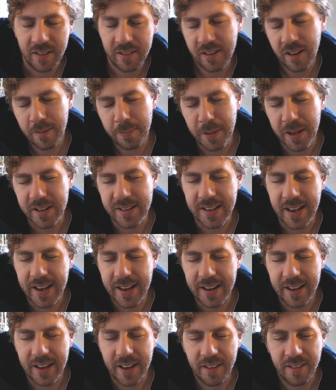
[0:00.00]
just been
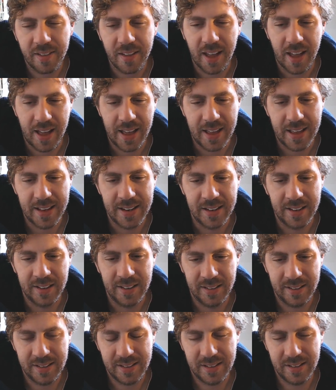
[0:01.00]
tedious
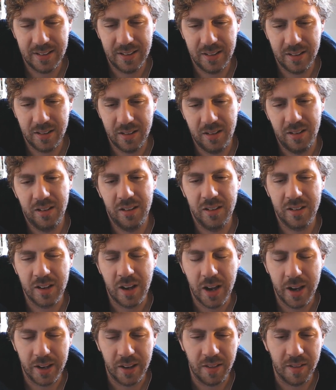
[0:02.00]
and
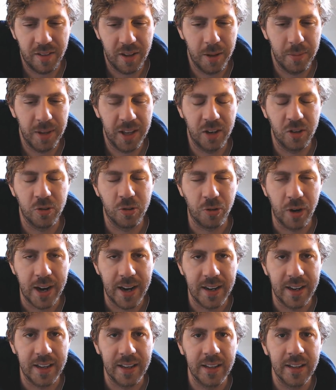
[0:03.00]
time consuming and
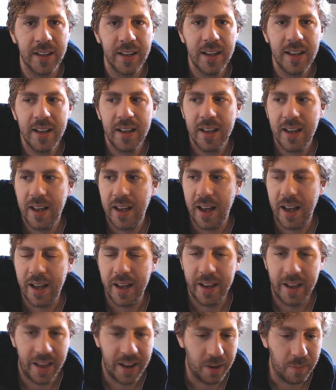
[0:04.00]
draining.
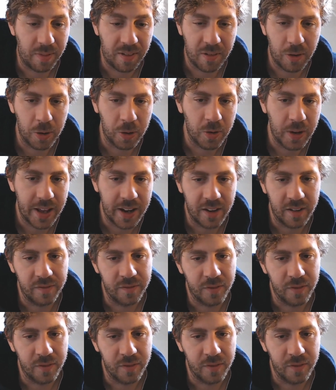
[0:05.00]
And I'm so glad I've